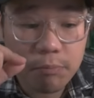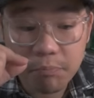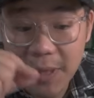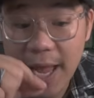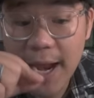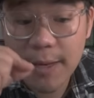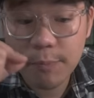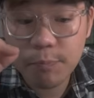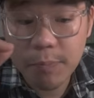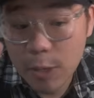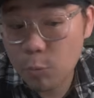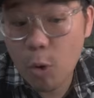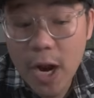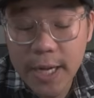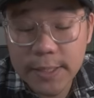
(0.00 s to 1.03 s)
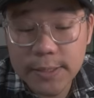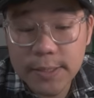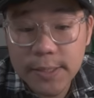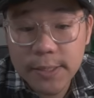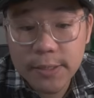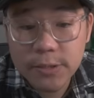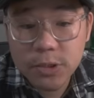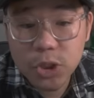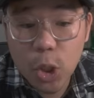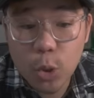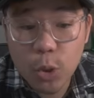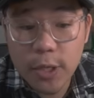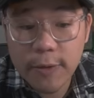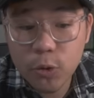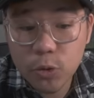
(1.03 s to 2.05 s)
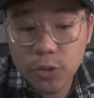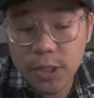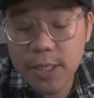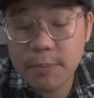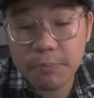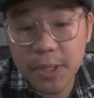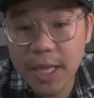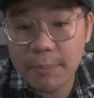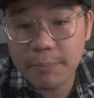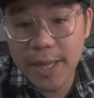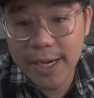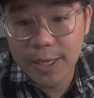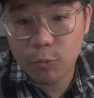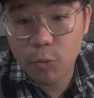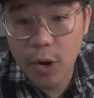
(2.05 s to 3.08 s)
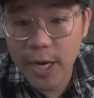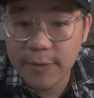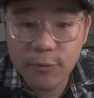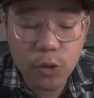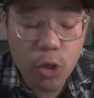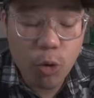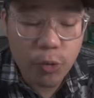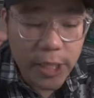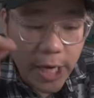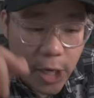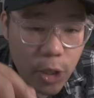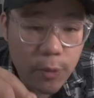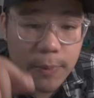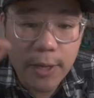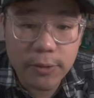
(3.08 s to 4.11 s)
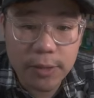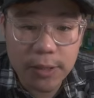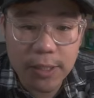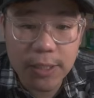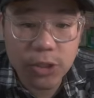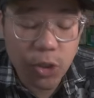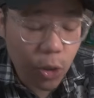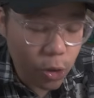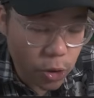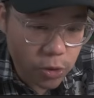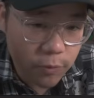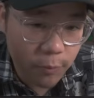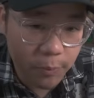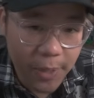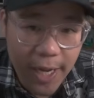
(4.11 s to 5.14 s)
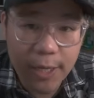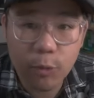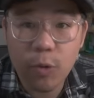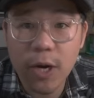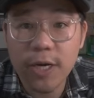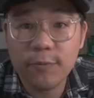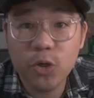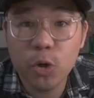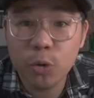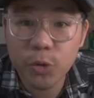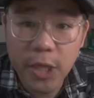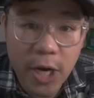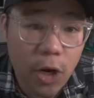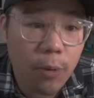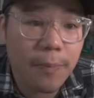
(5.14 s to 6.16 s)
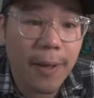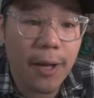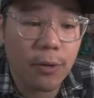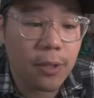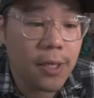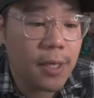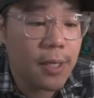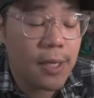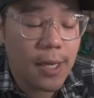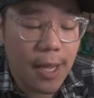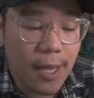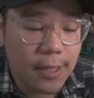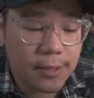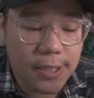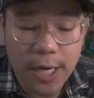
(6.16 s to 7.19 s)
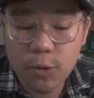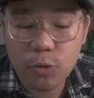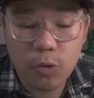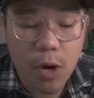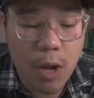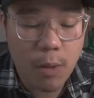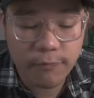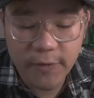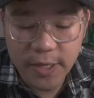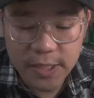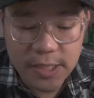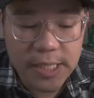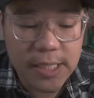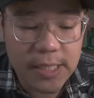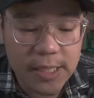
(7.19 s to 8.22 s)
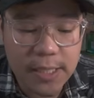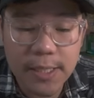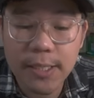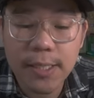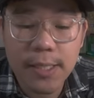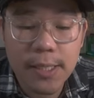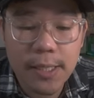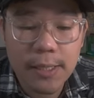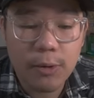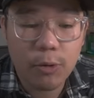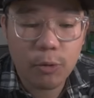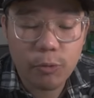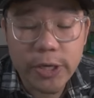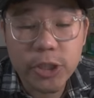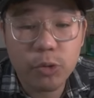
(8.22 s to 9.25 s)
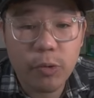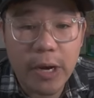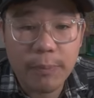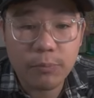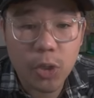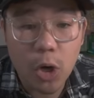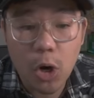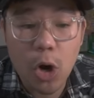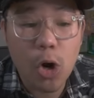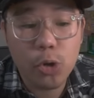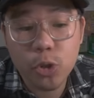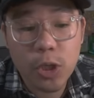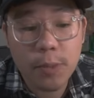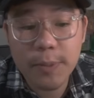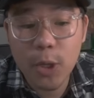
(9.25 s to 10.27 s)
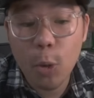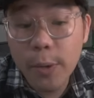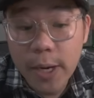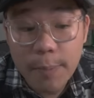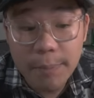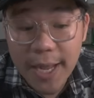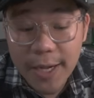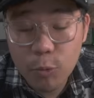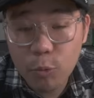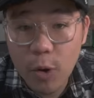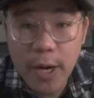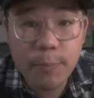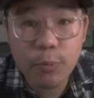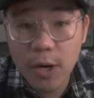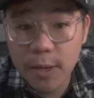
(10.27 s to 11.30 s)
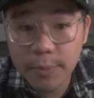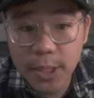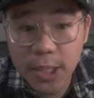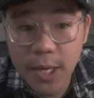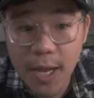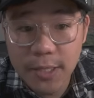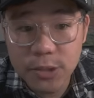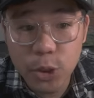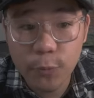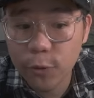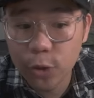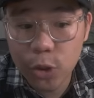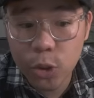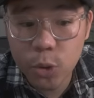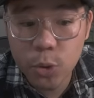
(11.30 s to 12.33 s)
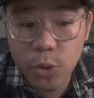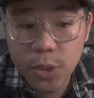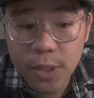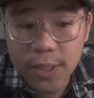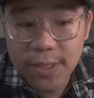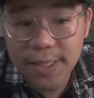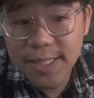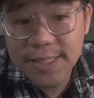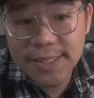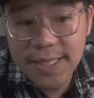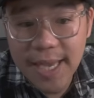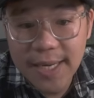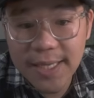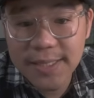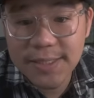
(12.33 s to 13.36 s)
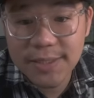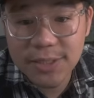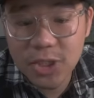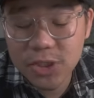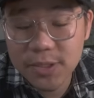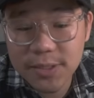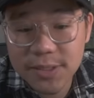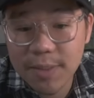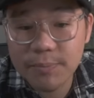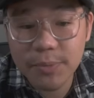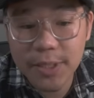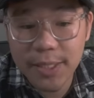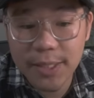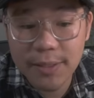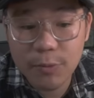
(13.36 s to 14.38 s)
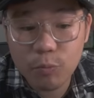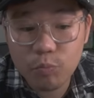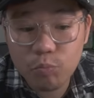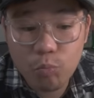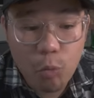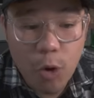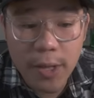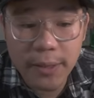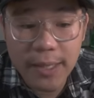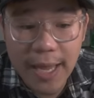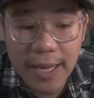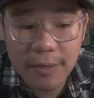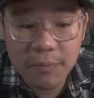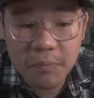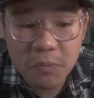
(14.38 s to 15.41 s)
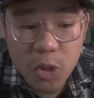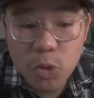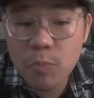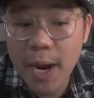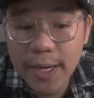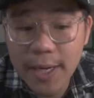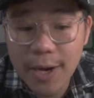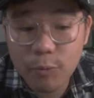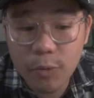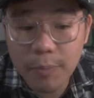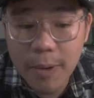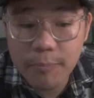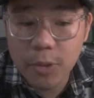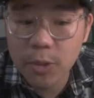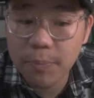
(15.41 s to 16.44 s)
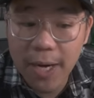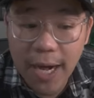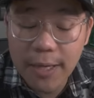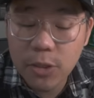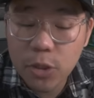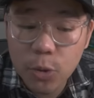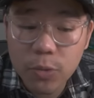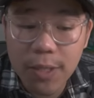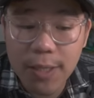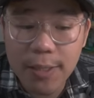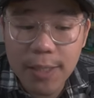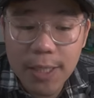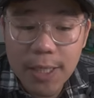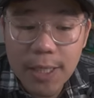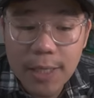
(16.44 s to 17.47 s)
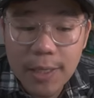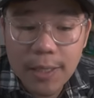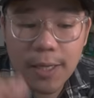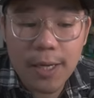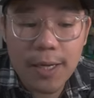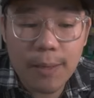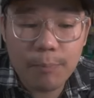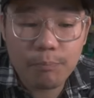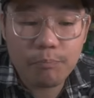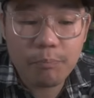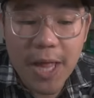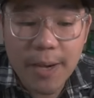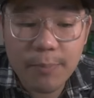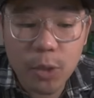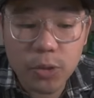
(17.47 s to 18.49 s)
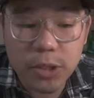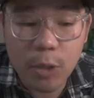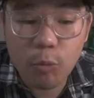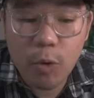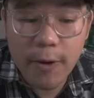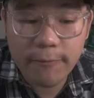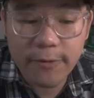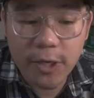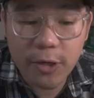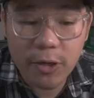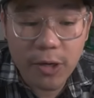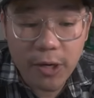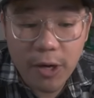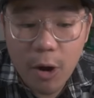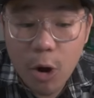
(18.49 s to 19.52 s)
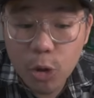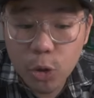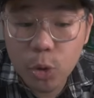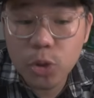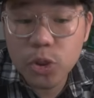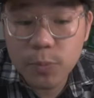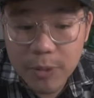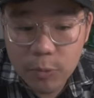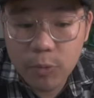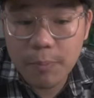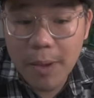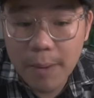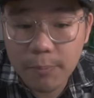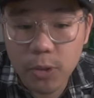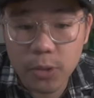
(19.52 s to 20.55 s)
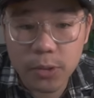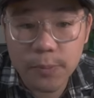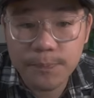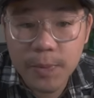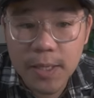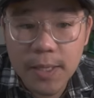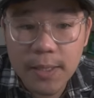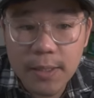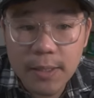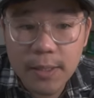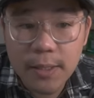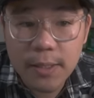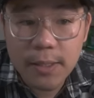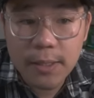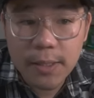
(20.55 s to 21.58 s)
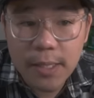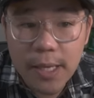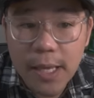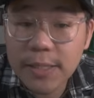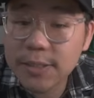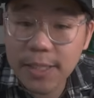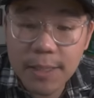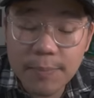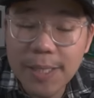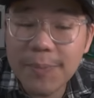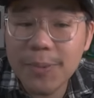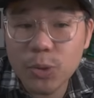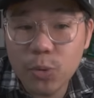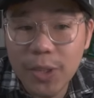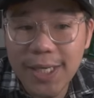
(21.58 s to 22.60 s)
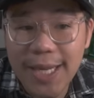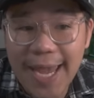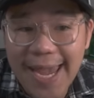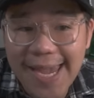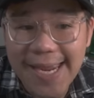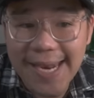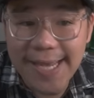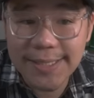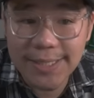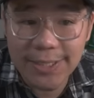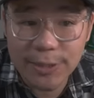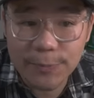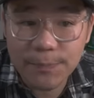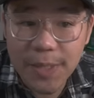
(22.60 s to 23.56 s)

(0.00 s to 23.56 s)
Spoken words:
Black and White. So if you didn't play Black and White, if you don't care about these starters from Black and White, if you don't care about Zekrom, Victini, or Reshiram, are you going to be opening up Black and White? Probably not. So for you, this set is just simply one that you might not remember, but I do think Black Bolt and White Flare are going to be remembered. It's going to be between A and S tier.